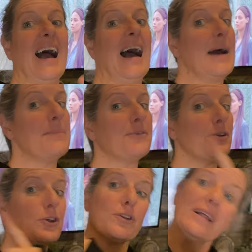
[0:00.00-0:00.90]
I
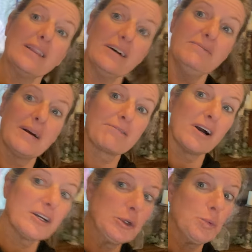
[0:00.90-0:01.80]
absolutely love my
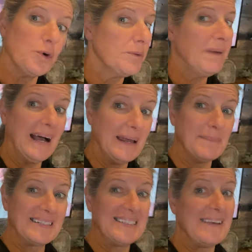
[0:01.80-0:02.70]
Rockin' Wood behind
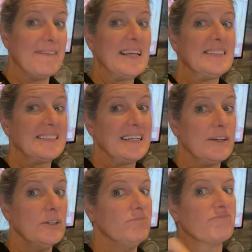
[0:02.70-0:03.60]
my TV
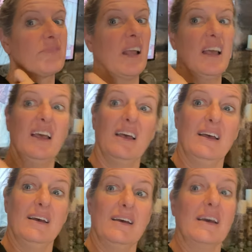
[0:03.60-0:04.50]
still.
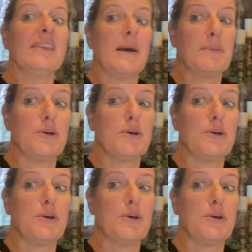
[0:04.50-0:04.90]
Isn't that